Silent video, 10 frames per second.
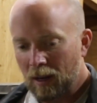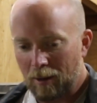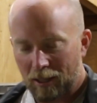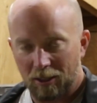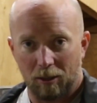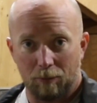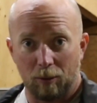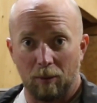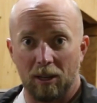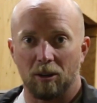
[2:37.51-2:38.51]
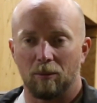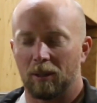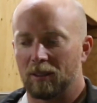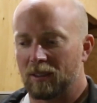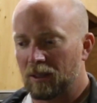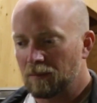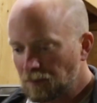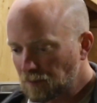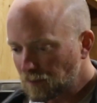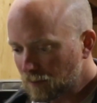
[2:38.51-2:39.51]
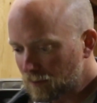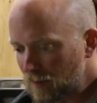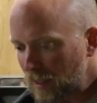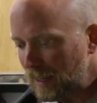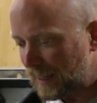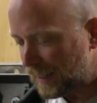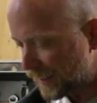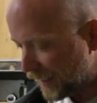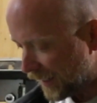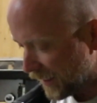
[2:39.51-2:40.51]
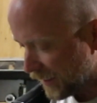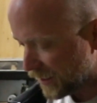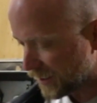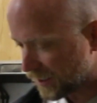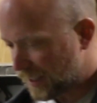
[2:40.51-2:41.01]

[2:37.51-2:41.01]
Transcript: i'm actually going to put my earbuds in and uh, listen to